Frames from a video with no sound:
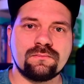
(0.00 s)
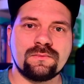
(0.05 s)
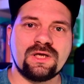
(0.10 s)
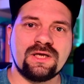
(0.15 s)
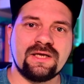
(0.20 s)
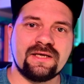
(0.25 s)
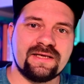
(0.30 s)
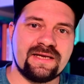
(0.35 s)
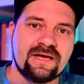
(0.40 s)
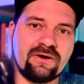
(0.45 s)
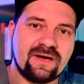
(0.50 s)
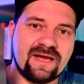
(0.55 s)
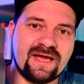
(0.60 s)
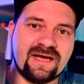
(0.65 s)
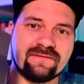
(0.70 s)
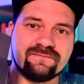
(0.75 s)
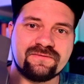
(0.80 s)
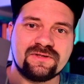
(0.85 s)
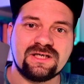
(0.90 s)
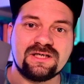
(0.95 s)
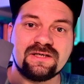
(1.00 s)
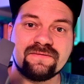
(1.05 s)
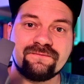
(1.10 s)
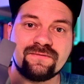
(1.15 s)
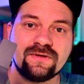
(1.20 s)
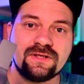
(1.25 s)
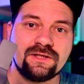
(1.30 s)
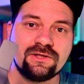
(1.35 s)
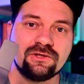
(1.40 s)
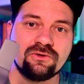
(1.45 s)
Now I have done a
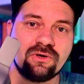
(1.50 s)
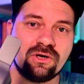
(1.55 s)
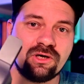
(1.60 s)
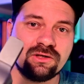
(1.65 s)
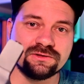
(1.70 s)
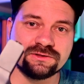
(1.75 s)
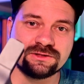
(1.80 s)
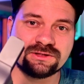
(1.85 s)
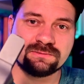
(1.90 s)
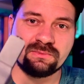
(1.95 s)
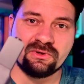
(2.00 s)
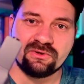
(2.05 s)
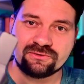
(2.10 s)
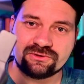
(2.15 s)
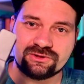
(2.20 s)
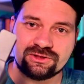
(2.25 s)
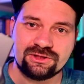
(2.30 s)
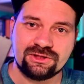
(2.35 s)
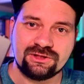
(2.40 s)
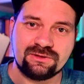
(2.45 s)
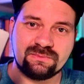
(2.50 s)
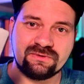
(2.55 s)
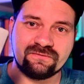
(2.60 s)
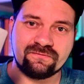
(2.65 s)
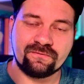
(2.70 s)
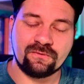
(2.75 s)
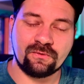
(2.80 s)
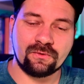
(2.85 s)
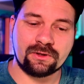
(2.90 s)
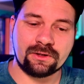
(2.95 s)
video on the Smoke Genie
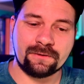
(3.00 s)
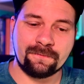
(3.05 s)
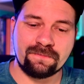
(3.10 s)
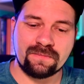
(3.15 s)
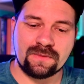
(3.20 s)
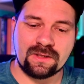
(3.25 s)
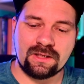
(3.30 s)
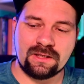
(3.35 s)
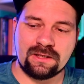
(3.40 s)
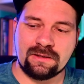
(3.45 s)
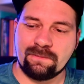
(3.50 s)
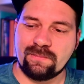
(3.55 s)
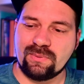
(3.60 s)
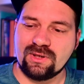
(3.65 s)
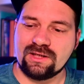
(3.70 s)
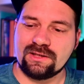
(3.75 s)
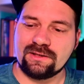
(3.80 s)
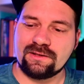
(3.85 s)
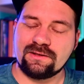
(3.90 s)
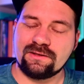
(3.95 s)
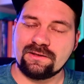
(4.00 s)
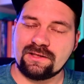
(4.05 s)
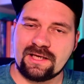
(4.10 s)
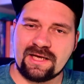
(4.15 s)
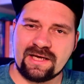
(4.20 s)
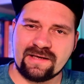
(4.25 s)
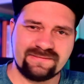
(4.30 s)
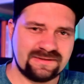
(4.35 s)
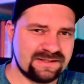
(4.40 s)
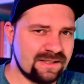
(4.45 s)
before, but they
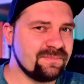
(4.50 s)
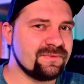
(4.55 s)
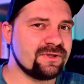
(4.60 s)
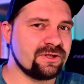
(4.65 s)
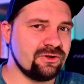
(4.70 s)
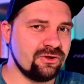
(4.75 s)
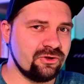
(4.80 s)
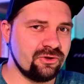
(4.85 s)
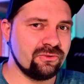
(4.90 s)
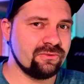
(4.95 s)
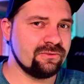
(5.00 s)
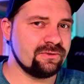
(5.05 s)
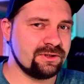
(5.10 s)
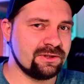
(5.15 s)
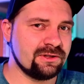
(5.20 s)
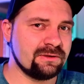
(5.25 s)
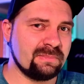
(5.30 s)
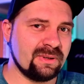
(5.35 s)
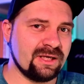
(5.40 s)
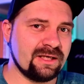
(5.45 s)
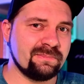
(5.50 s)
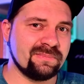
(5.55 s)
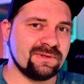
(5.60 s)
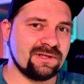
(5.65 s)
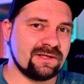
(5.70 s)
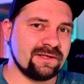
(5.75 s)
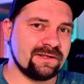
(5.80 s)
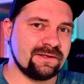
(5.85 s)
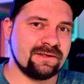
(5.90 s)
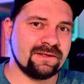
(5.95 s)
have something new in the
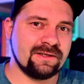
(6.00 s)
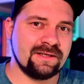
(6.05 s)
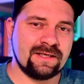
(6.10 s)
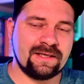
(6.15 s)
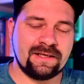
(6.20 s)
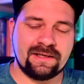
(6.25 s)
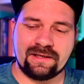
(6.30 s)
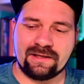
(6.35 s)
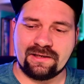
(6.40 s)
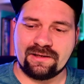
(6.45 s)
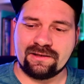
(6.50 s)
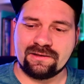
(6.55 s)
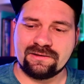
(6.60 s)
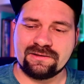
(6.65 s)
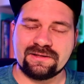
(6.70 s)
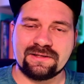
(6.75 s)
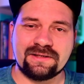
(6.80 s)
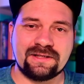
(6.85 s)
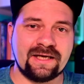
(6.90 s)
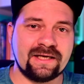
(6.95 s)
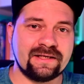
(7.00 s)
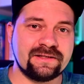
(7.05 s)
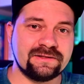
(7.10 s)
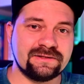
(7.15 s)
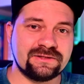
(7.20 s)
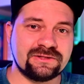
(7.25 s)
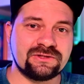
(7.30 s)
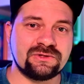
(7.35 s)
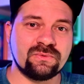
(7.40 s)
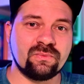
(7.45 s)
pipeline, and that
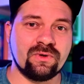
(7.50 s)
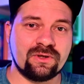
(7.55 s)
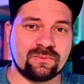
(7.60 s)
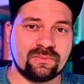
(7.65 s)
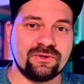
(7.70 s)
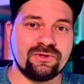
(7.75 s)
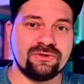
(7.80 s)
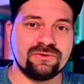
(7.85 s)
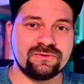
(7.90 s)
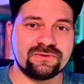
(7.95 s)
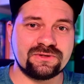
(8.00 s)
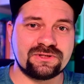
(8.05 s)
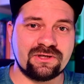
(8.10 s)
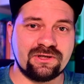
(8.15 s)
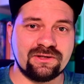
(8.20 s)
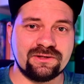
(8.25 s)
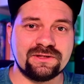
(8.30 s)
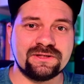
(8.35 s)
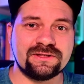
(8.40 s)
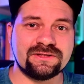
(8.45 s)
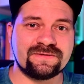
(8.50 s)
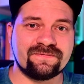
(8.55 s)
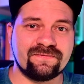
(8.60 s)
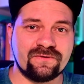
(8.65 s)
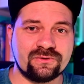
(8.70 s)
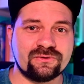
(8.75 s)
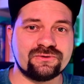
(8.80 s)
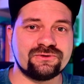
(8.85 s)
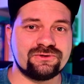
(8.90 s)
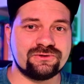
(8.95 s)
is what we used on this
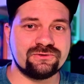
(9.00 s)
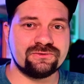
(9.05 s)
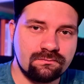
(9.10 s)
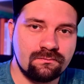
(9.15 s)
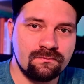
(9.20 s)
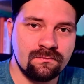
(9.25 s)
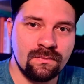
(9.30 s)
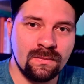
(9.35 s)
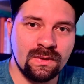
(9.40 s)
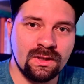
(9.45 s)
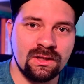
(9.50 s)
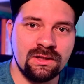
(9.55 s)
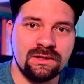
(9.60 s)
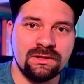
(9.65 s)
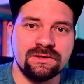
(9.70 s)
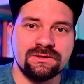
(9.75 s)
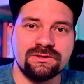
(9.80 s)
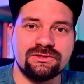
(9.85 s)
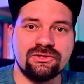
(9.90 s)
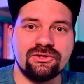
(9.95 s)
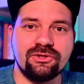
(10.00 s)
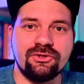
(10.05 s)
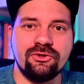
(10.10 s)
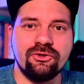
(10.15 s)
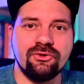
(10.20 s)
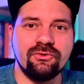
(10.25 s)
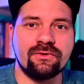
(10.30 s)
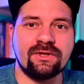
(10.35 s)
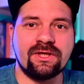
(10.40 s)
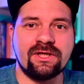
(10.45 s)
photo shoot. So the
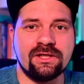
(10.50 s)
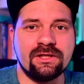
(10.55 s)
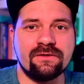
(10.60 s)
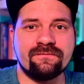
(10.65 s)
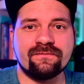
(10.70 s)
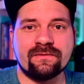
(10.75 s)
new kit from